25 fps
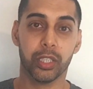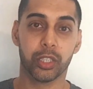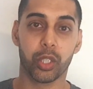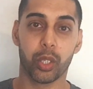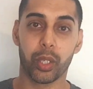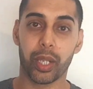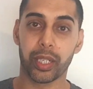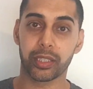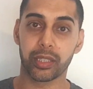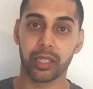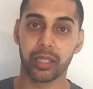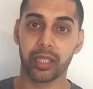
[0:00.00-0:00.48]
So
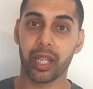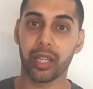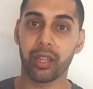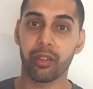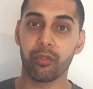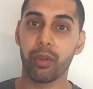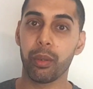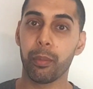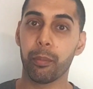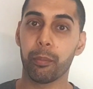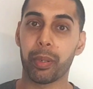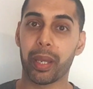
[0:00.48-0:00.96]
that's
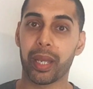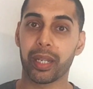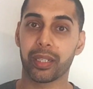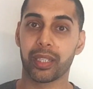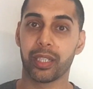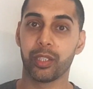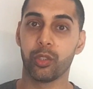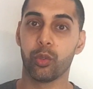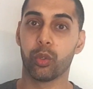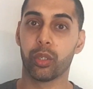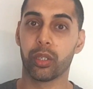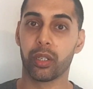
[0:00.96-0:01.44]
another impact
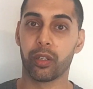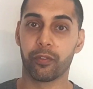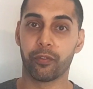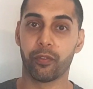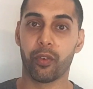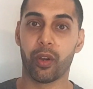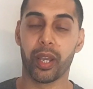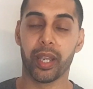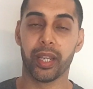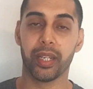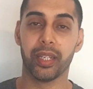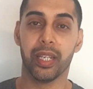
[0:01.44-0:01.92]
that you're going to
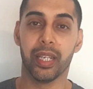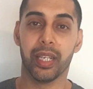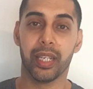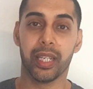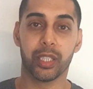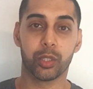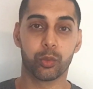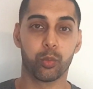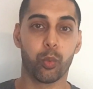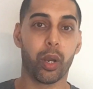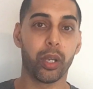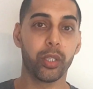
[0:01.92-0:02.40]
find
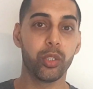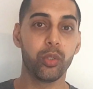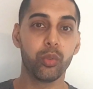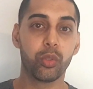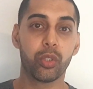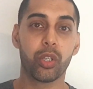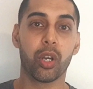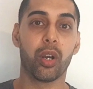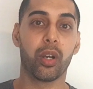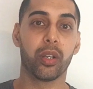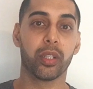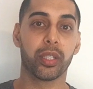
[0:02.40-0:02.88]
is why you
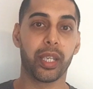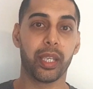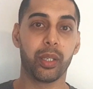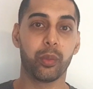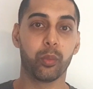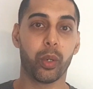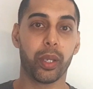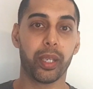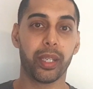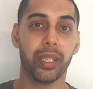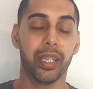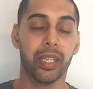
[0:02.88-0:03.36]
can't gain
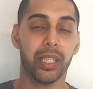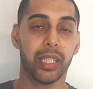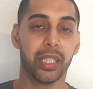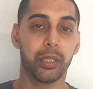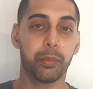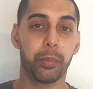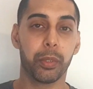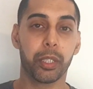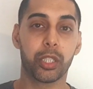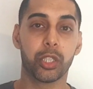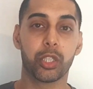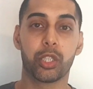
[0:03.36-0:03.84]
weight is
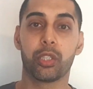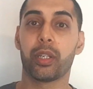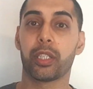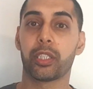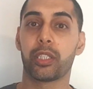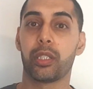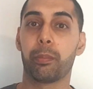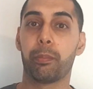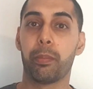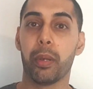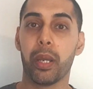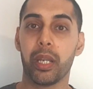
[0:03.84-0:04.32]
because you're
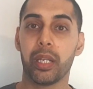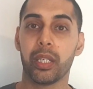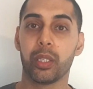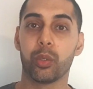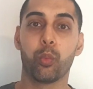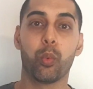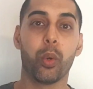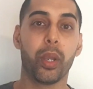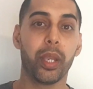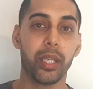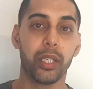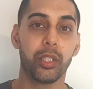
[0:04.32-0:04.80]
actually
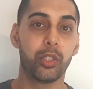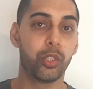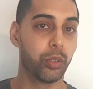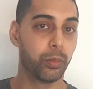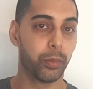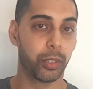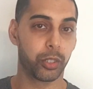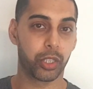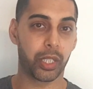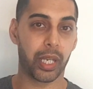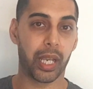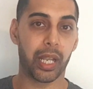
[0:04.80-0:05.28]
burning way too
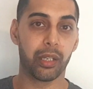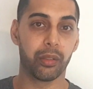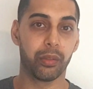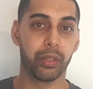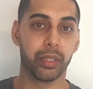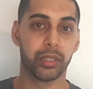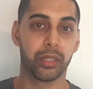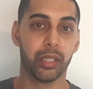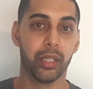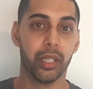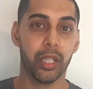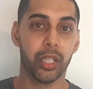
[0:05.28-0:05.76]
much
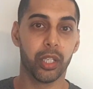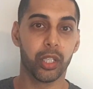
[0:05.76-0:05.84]
calories.